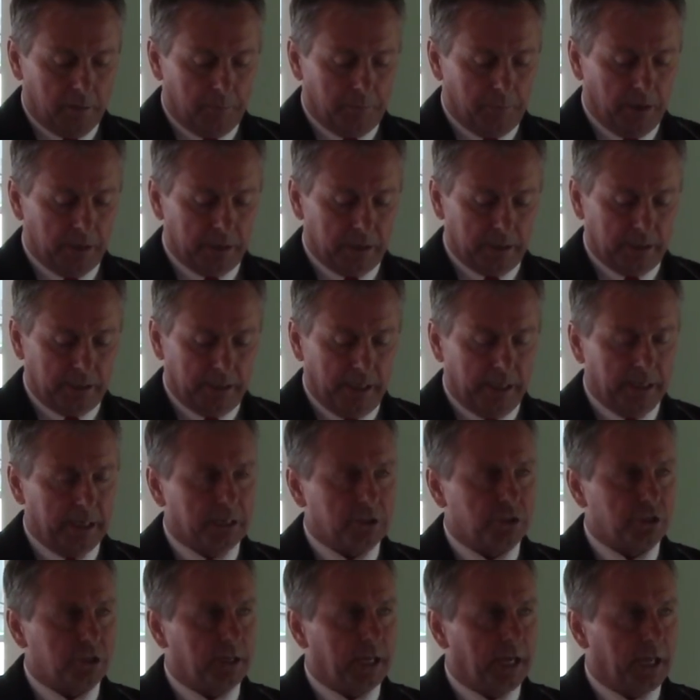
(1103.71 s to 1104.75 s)
But again,
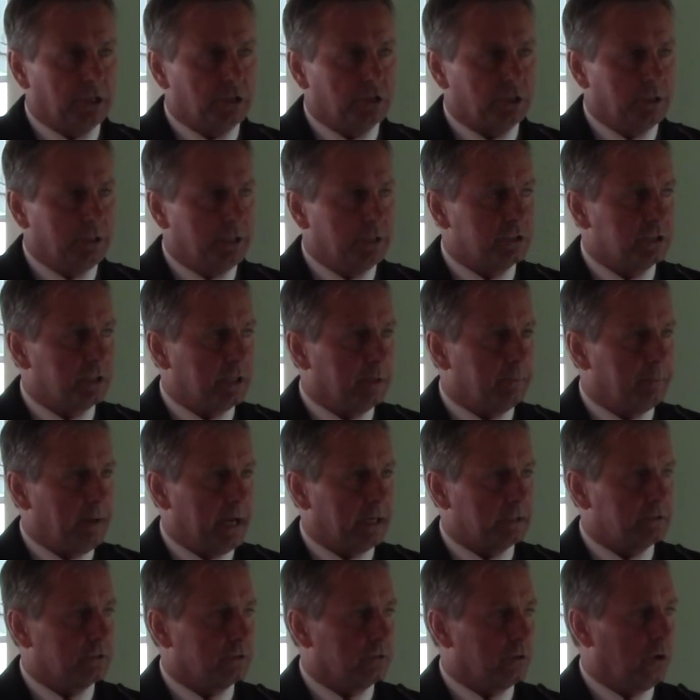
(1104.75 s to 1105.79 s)
education needs to get
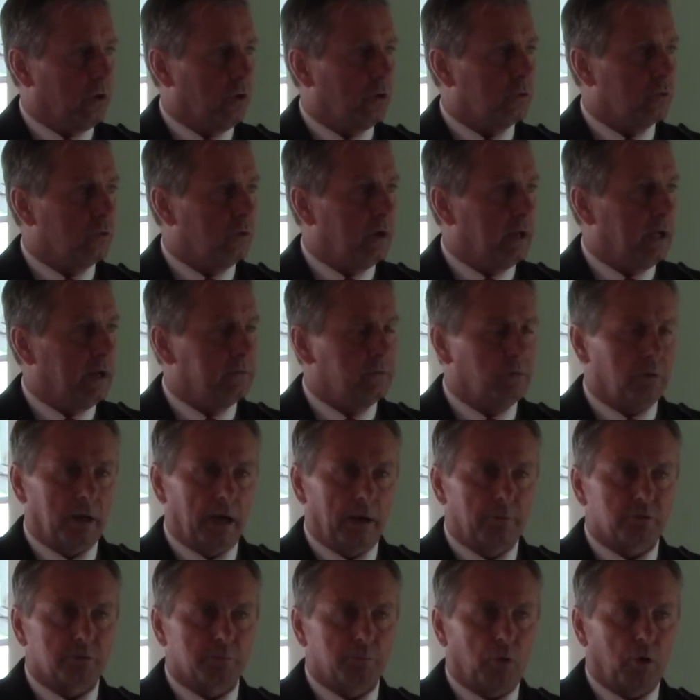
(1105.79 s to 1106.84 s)
back to the local level.
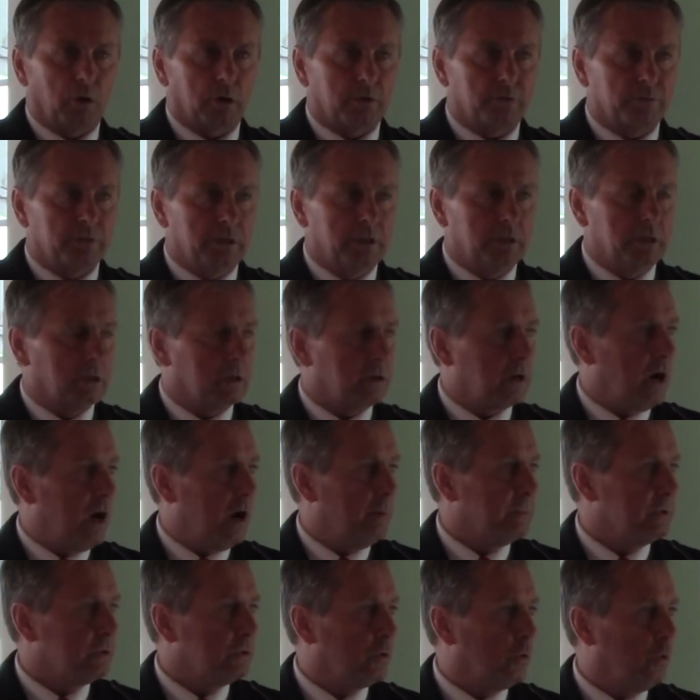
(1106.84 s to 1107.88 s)
I was part of the
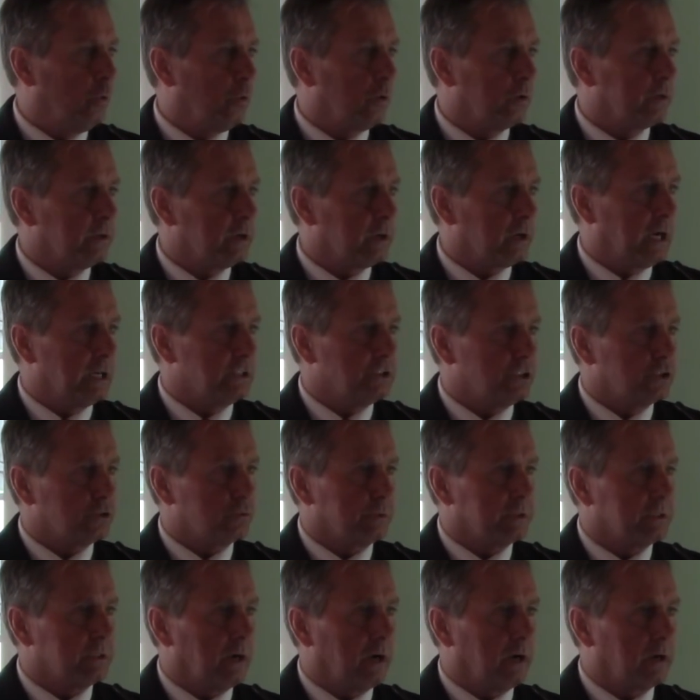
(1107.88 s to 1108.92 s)
Common Core there. I just
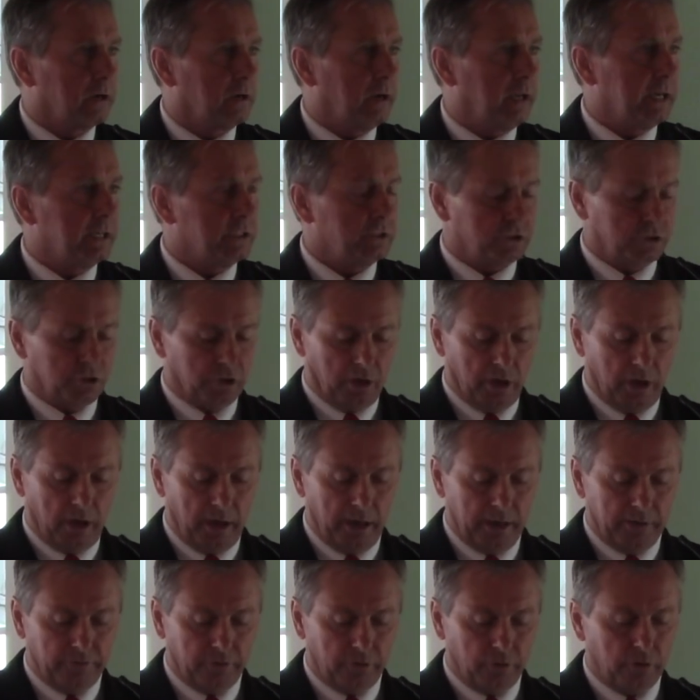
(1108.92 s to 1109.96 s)
retired last
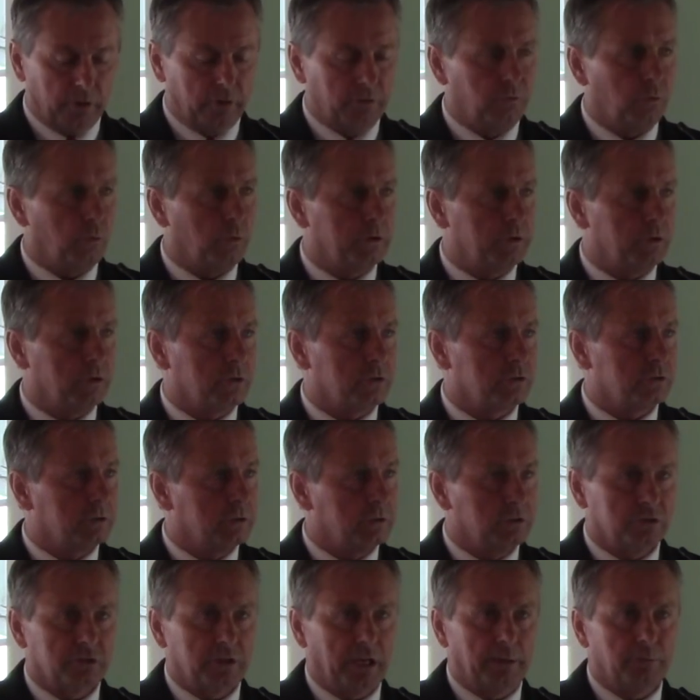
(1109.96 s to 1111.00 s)
July of 34
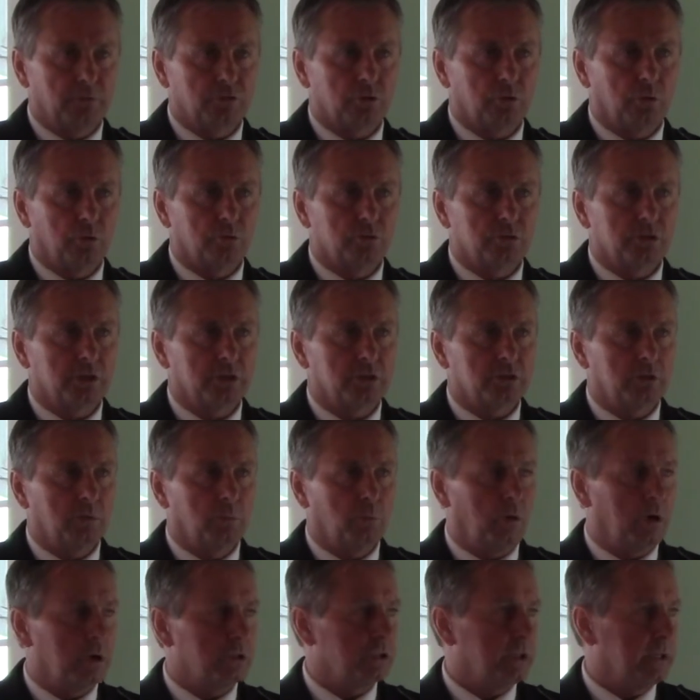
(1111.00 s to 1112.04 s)
years, same school system,
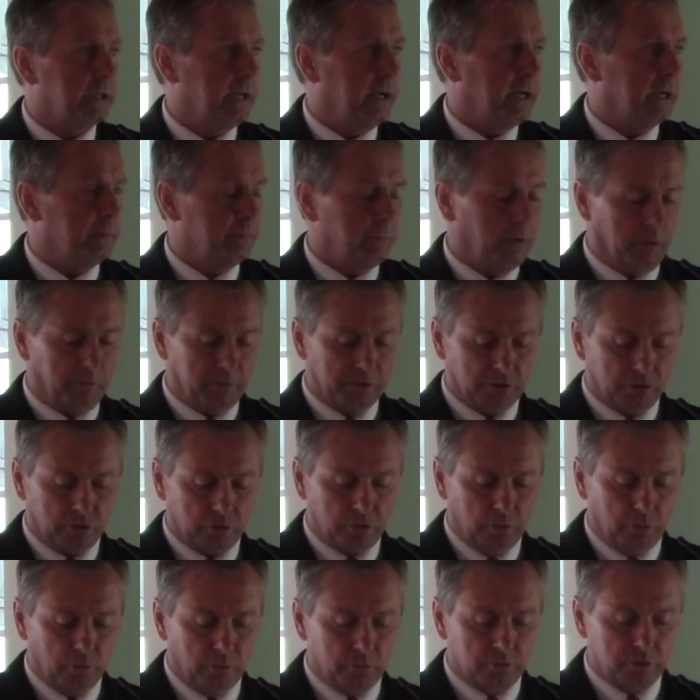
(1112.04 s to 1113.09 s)
Washington County Public
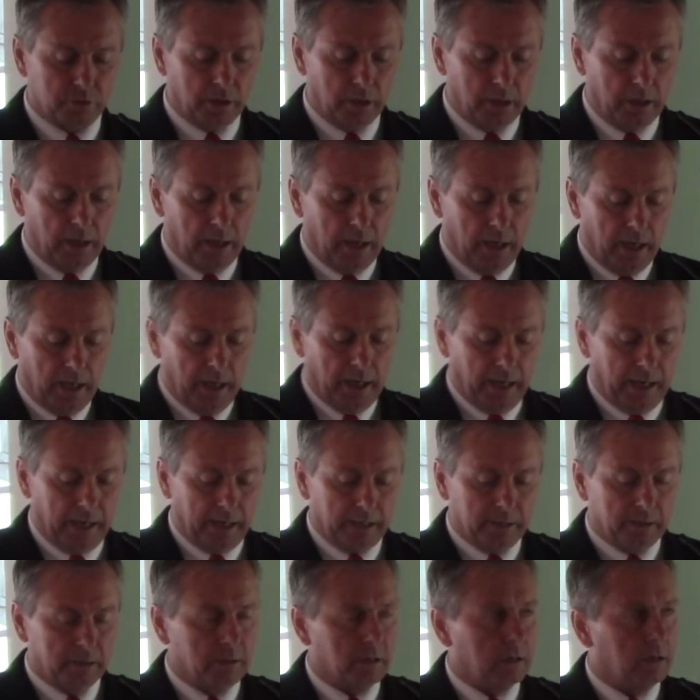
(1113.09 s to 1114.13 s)
Schools.
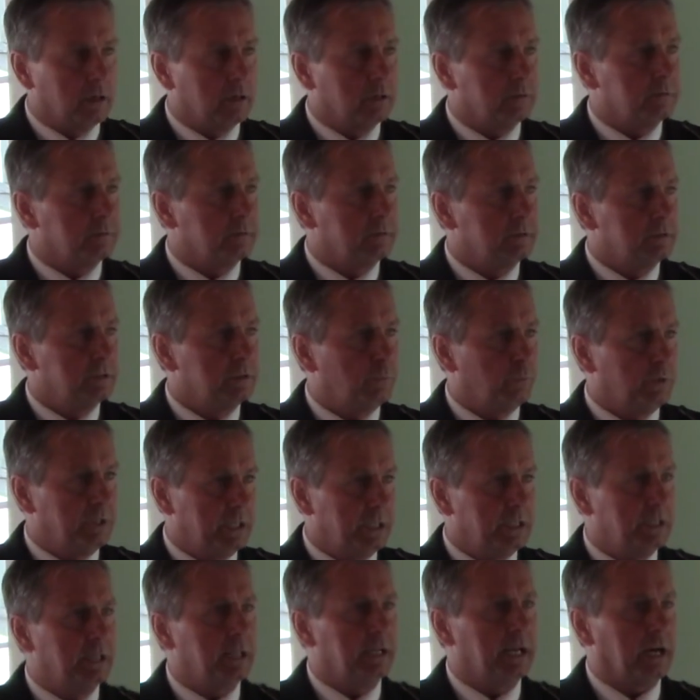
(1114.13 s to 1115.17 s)
And we
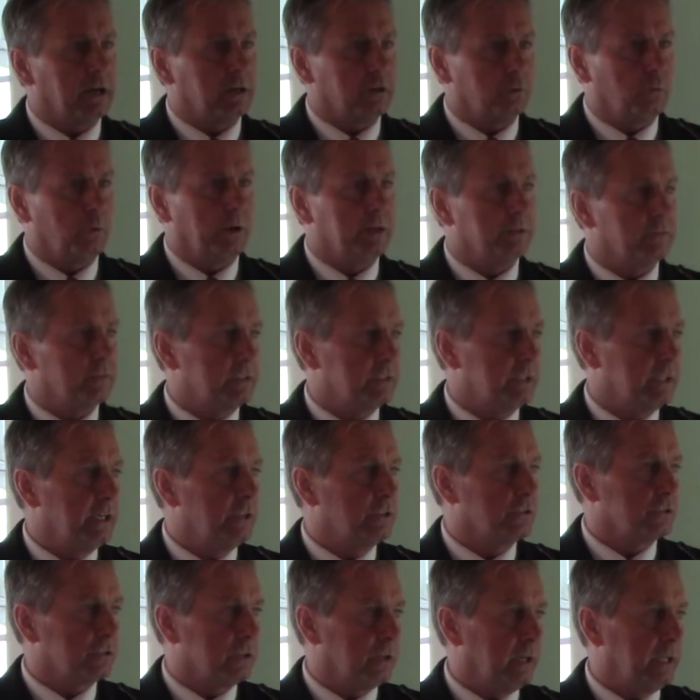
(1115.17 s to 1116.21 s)
need to get out of the way of the
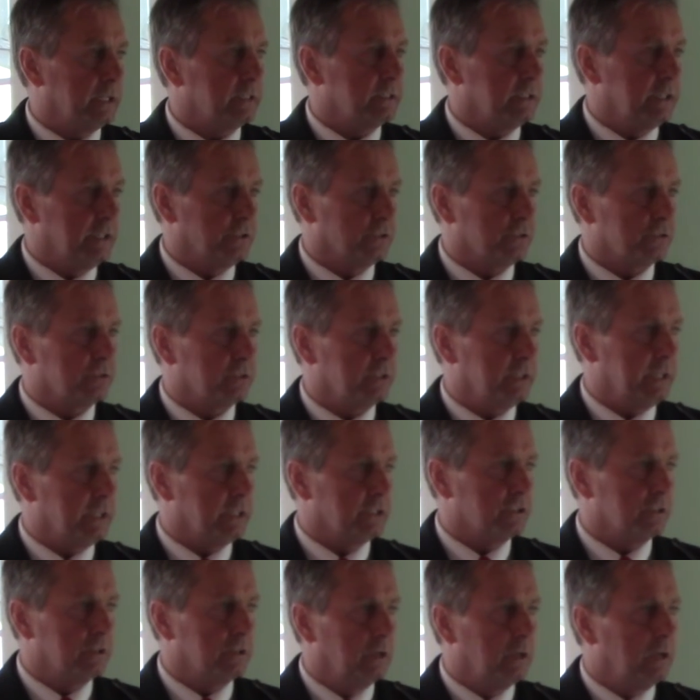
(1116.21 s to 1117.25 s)
teachers and let teachers
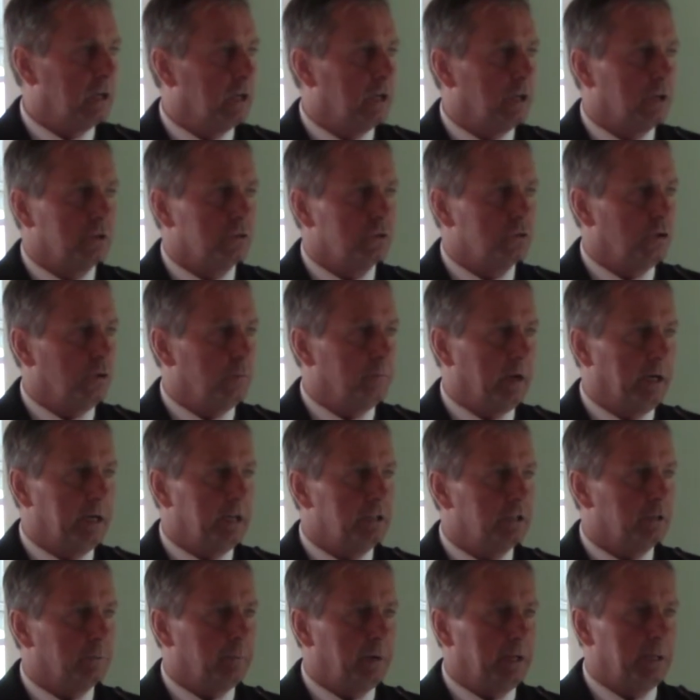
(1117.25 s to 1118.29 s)
teach. Too
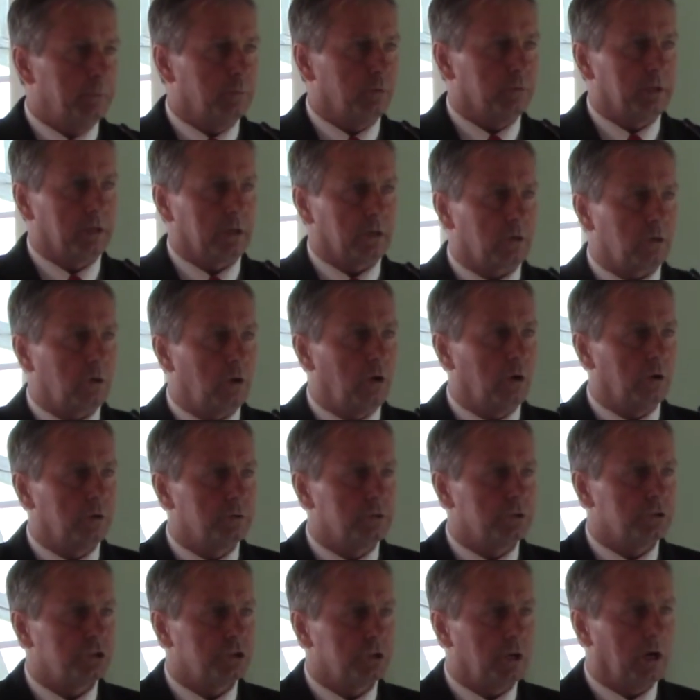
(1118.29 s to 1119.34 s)
many of the people that are calling
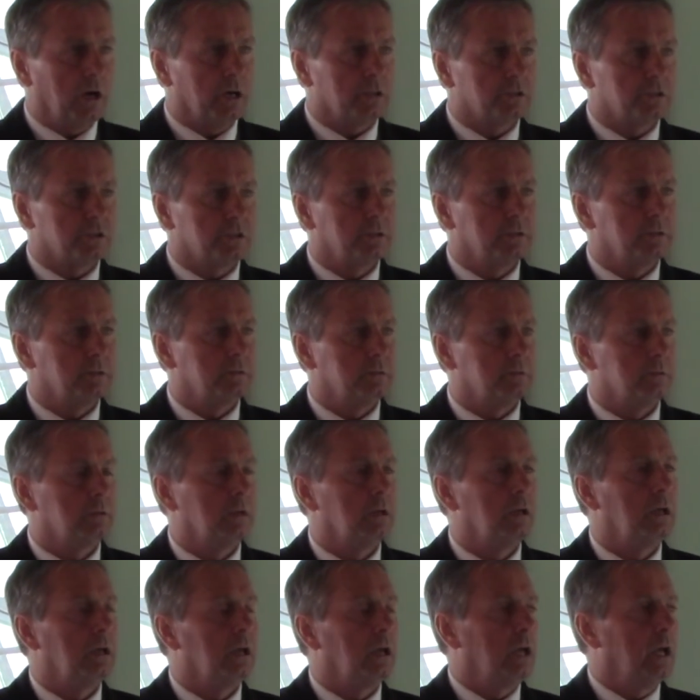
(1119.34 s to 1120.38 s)
the shots,
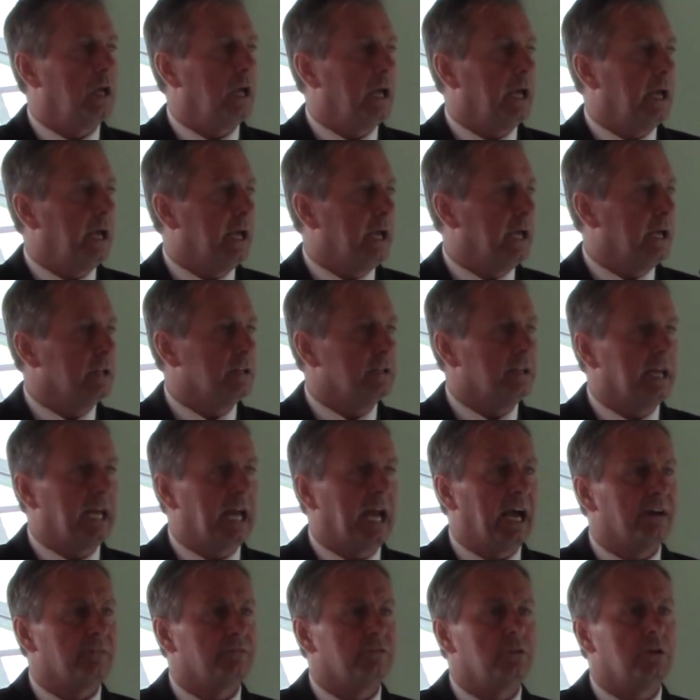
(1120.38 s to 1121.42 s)
and they
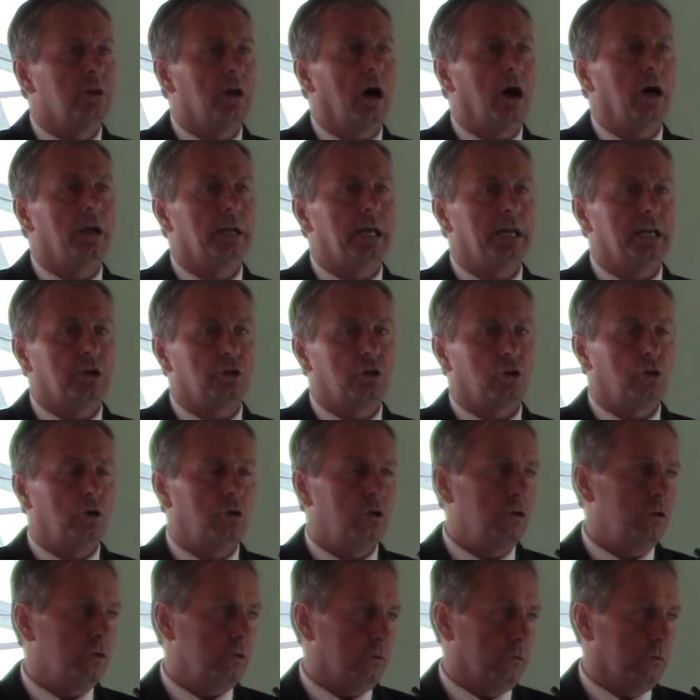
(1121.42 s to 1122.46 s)
have not a
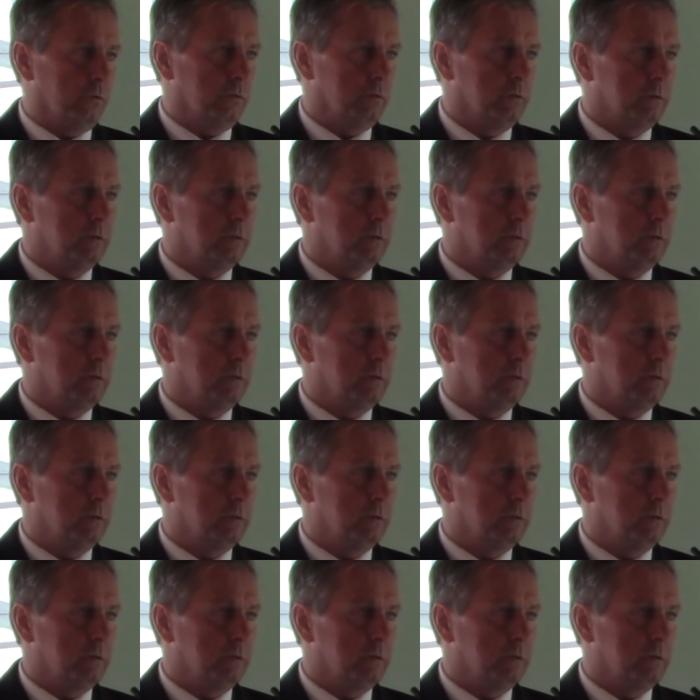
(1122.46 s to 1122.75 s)
clue